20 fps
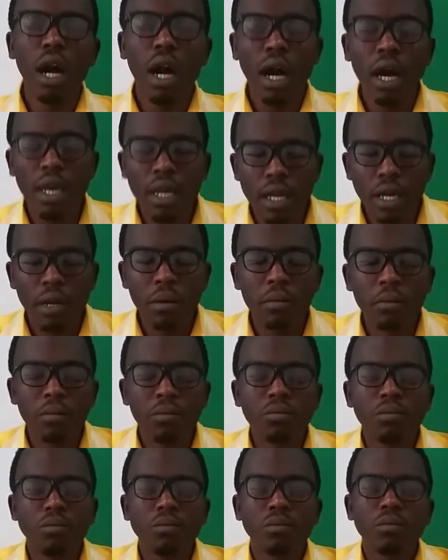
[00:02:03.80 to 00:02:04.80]
I
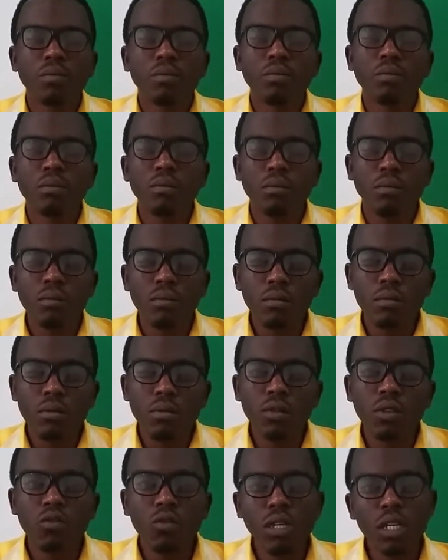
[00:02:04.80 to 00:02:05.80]
am
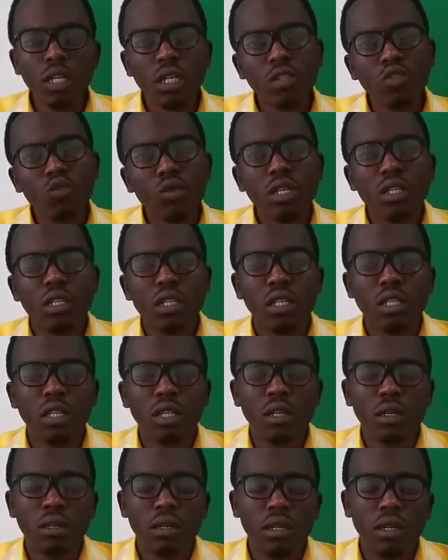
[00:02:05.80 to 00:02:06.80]
really interested
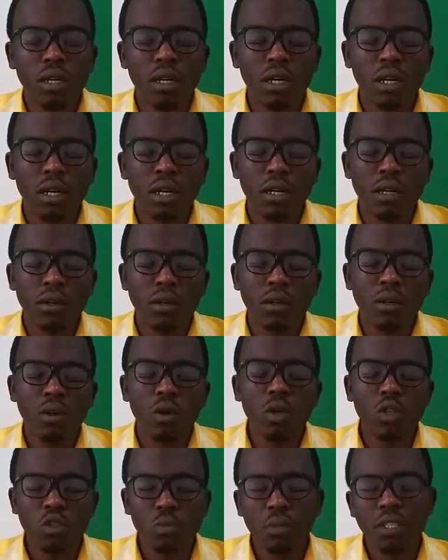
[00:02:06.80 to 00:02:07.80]
in
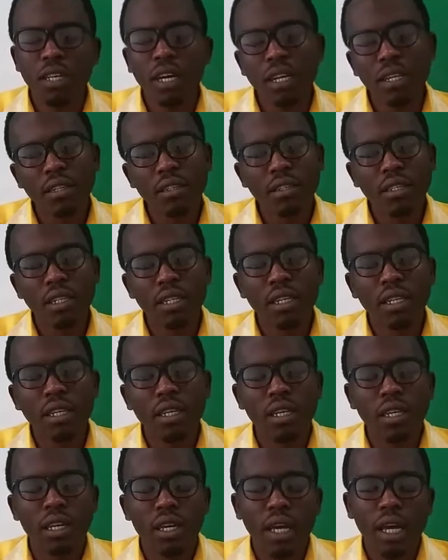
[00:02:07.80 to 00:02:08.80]
hospitality
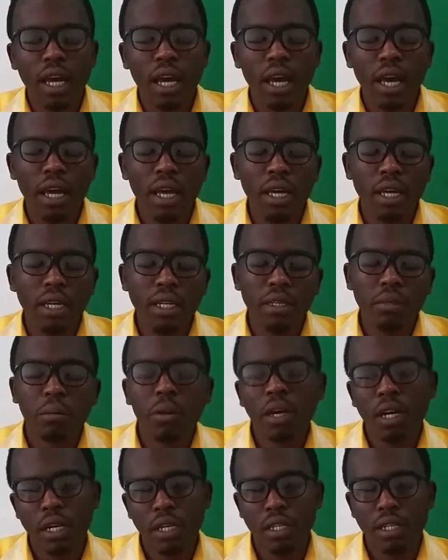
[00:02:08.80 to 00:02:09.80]
and
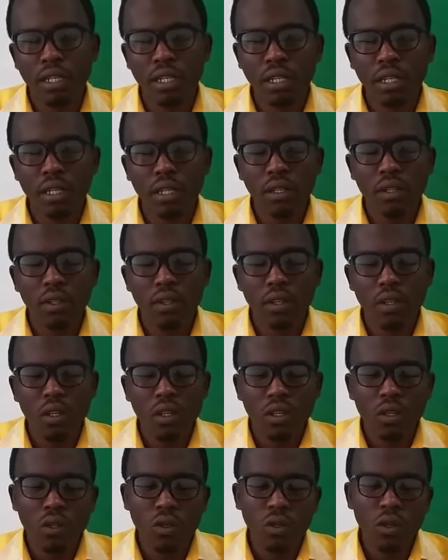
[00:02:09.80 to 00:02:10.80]
marketing.
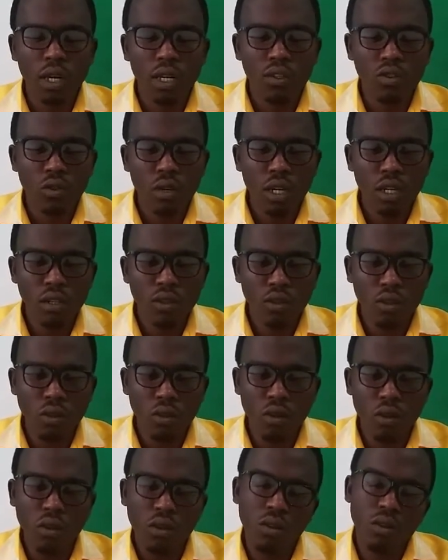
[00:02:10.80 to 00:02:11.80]
So I try to
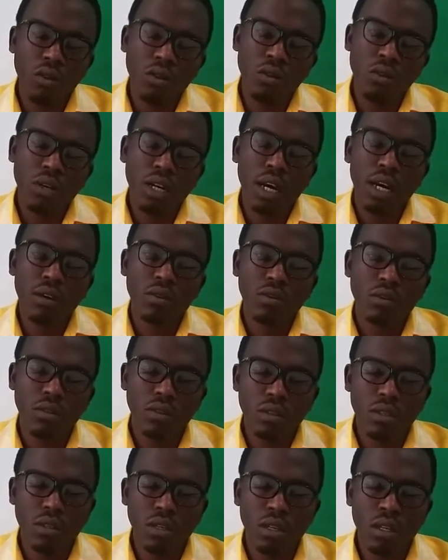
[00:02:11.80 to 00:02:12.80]
look out
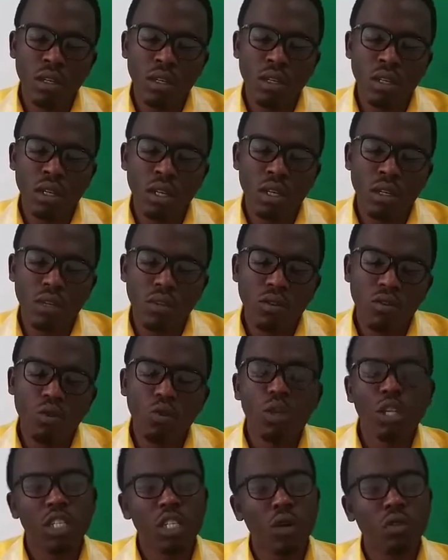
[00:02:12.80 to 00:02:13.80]
and to
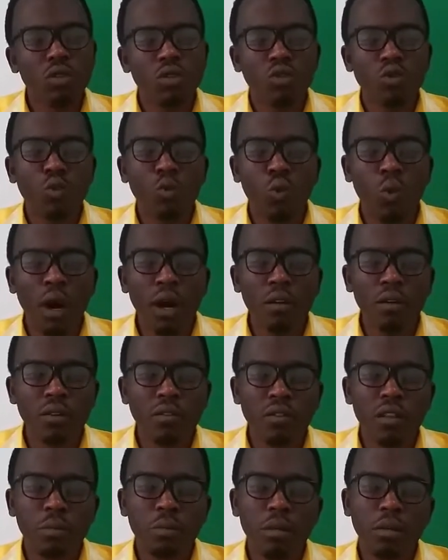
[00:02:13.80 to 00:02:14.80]
reach out to one
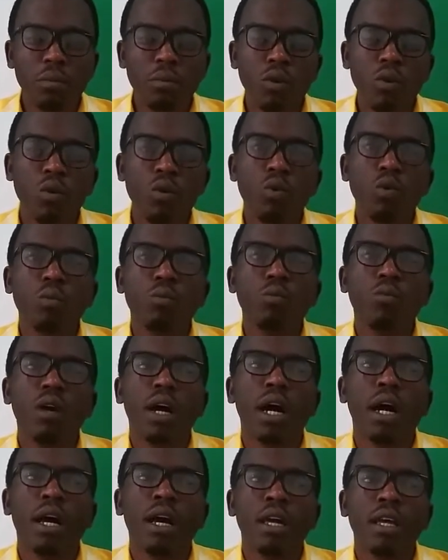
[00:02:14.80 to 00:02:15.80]
of the people whom
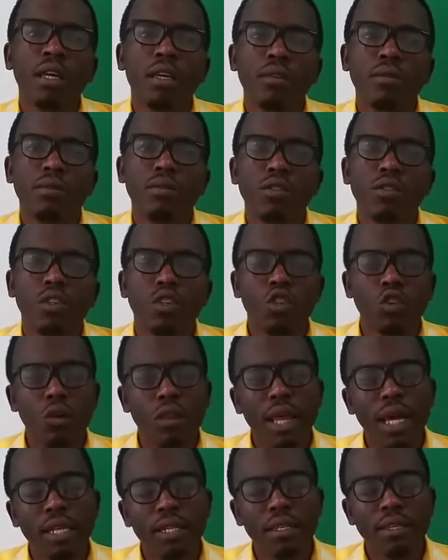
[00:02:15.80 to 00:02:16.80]
I know
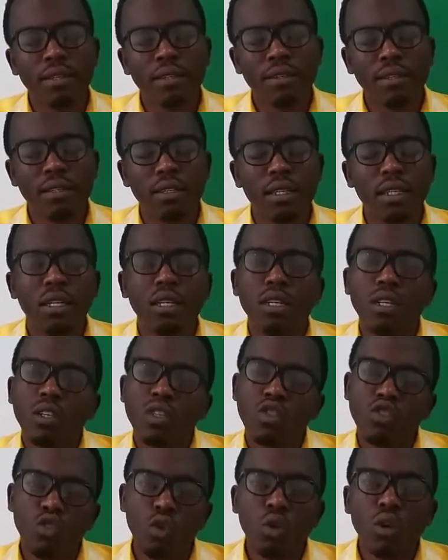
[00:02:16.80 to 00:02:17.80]
that is
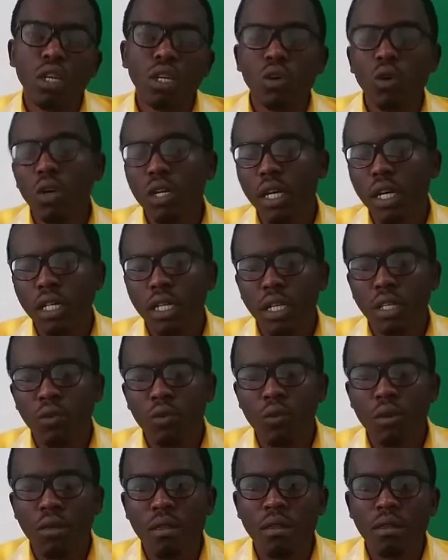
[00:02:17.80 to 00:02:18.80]
strongly connected
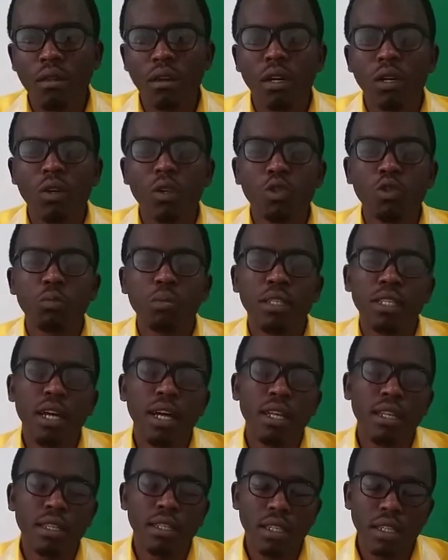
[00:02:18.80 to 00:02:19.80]
with
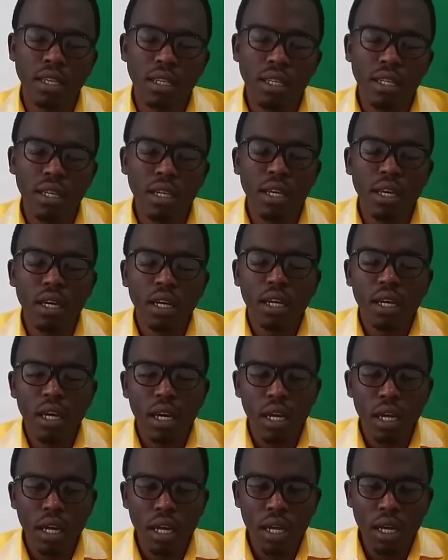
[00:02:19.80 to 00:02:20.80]
hospitality,
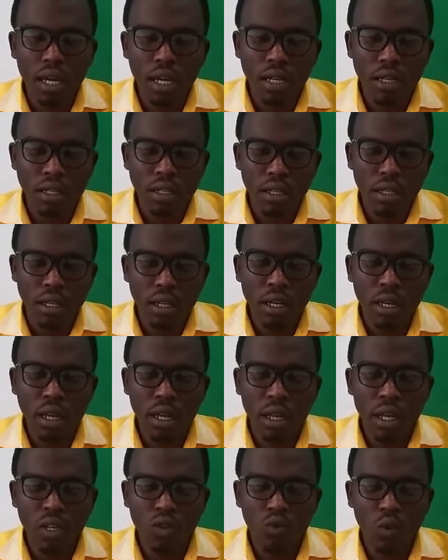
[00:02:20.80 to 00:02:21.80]
and
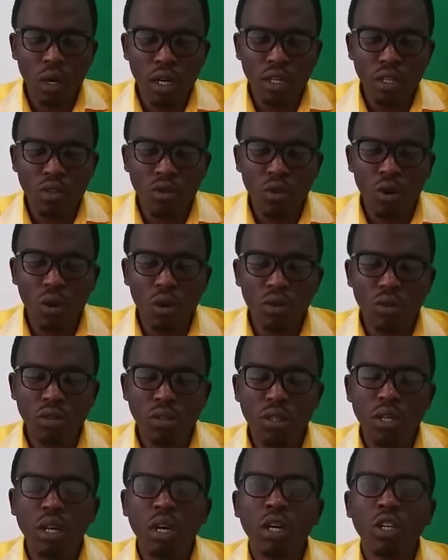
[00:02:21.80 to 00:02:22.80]
that one is called
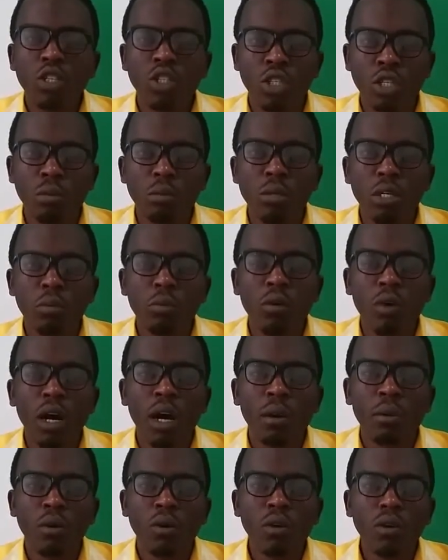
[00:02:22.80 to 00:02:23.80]
Jimmy
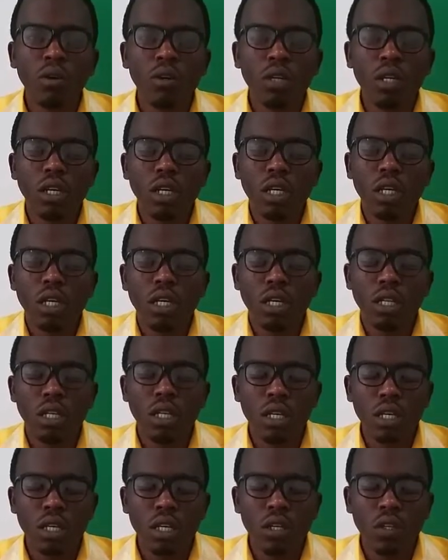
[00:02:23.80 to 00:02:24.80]
Mugabo.
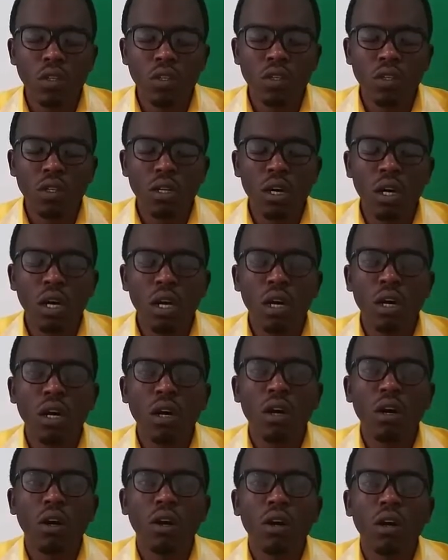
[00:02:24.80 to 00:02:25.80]
He is
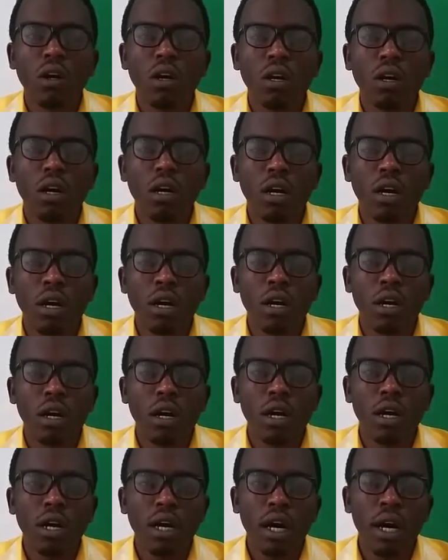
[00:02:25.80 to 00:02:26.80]
an
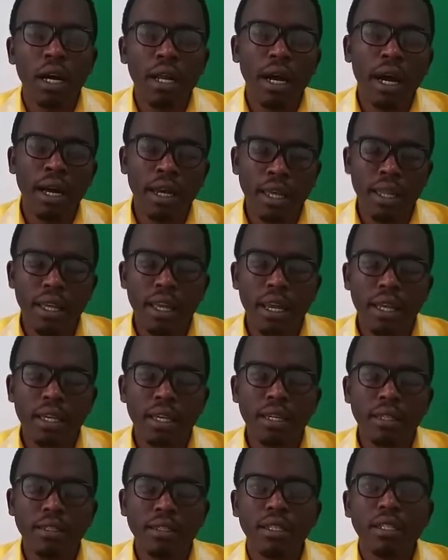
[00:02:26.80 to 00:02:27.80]

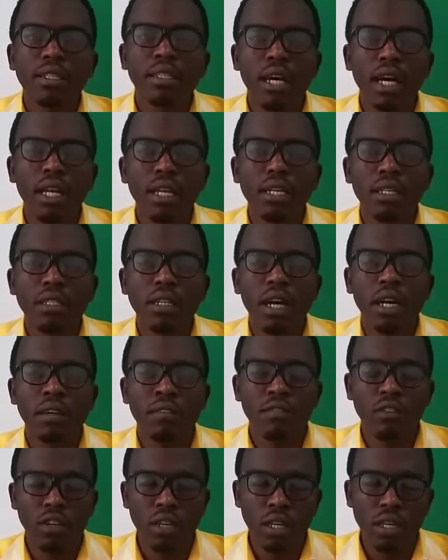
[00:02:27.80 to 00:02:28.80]
Akilanet talent
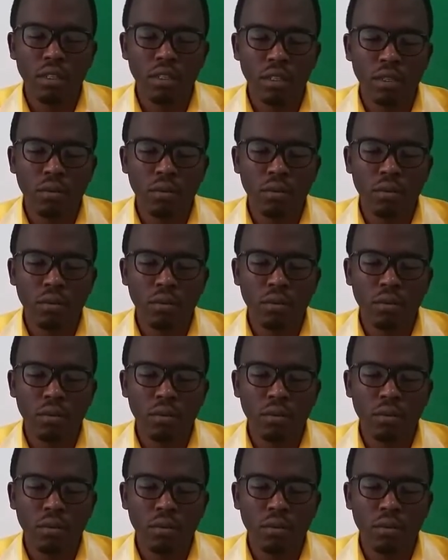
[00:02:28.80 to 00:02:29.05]
advocate.